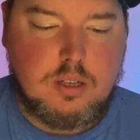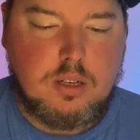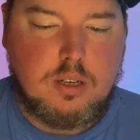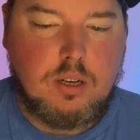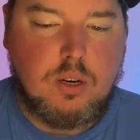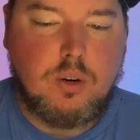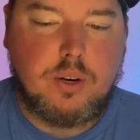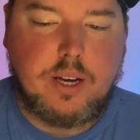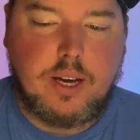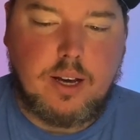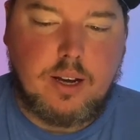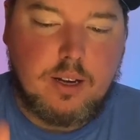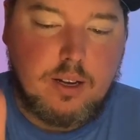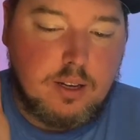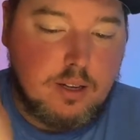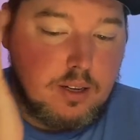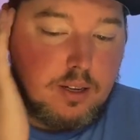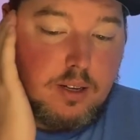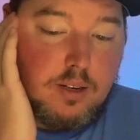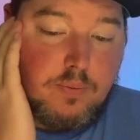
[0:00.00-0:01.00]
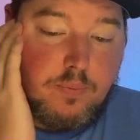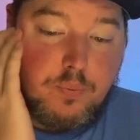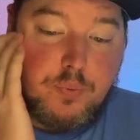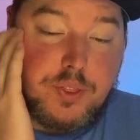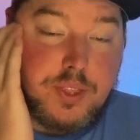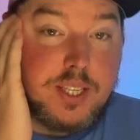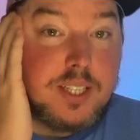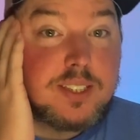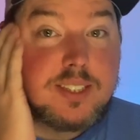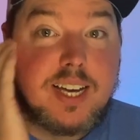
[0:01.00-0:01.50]
Okay.
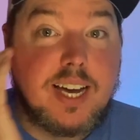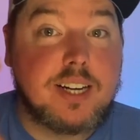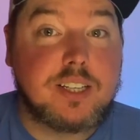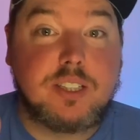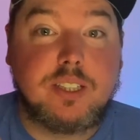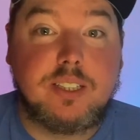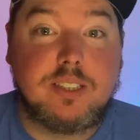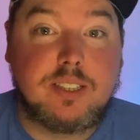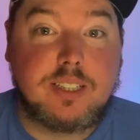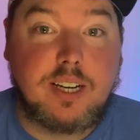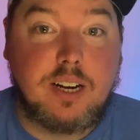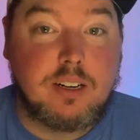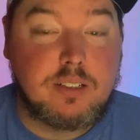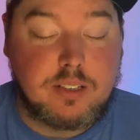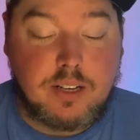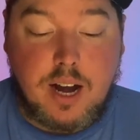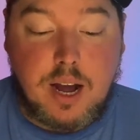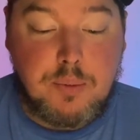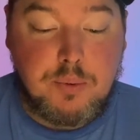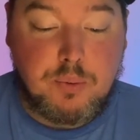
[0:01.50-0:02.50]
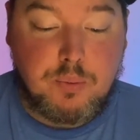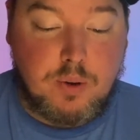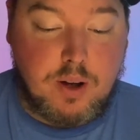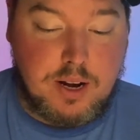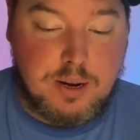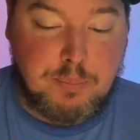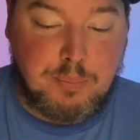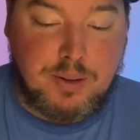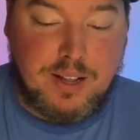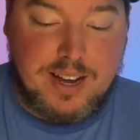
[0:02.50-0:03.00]
This actually is a character I would want
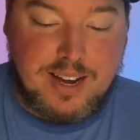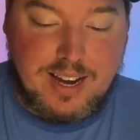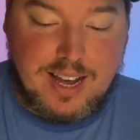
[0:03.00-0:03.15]
to play.